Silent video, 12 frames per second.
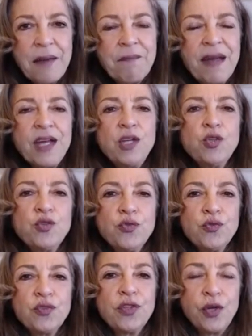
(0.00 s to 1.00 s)
and may
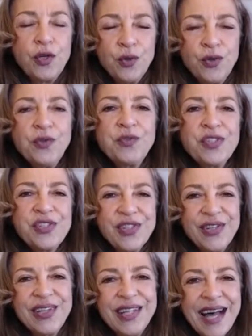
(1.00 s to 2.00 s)
your, the
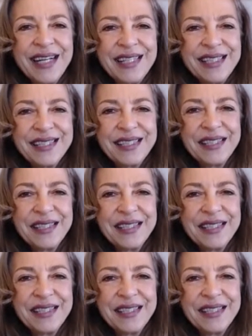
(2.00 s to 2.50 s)
universal light